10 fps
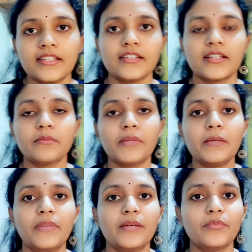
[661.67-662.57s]

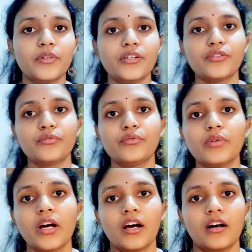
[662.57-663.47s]
recommend people
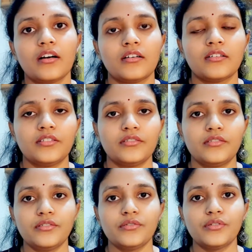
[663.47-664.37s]
to
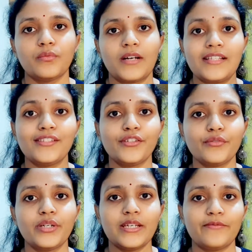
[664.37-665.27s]
once
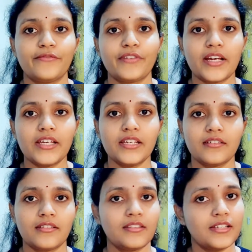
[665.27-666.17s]
you deep fry
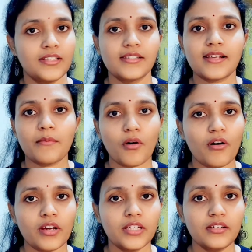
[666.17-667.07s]
in some
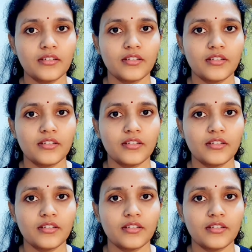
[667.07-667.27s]
oil,